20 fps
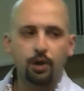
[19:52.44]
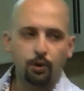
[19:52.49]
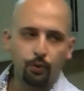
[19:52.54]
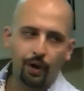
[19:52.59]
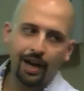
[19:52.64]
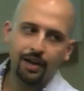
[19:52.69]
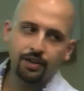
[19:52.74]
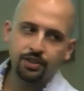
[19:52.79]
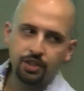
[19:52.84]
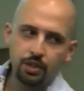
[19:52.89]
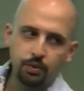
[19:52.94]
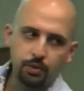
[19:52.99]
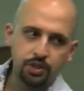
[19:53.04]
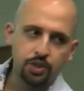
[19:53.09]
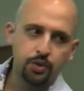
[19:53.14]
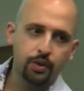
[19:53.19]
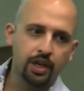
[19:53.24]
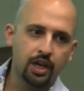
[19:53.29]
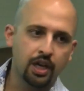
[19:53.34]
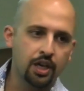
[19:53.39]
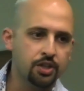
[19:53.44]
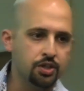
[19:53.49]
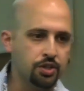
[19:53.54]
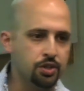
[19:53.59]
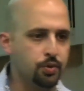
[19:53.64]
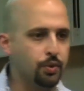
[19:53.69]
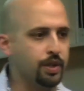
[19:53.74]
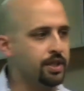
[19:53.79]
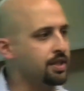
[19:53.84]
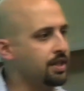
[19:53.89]
around you was doing
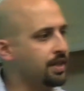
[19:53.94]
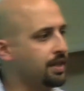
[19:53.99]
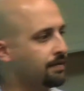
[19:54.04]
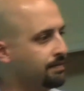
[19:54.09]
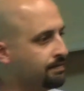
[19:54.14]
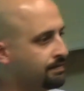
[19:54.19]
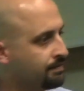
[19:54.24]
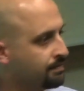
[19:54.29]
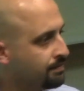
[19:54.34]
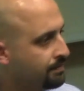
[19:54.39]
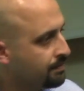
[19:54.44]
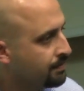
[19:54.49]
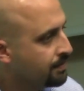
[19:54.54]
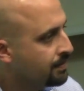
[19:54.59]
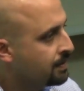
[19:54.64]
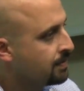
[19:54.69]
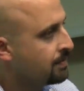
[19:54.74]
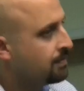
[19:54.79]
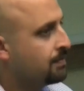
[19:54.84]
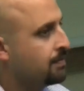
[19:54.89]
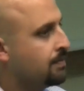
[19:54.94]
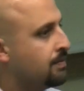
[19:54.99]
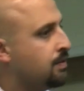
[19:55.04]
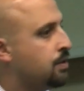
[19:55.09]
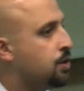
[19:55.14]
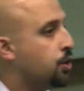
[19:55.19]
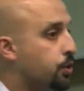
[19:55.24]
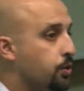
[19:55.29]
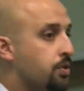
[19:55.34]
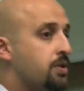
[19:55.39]
120?
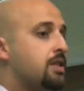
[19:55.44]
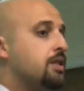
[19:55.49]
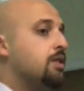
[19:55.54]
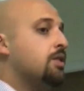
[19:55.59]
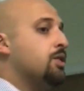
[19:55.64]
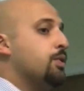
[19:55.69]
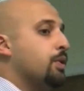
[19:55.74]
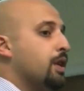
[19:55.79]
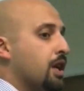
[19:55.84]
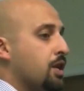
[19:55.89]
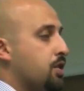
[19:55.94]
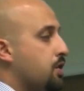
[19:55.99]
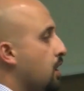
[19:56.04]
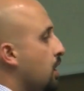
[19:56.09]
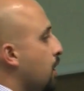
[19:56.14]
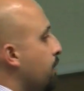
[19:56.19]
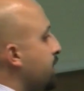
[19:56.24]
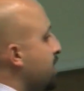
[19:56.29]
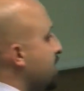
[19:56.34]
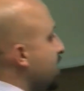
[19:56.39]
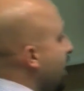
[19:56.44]
Do you still do 100 kilometers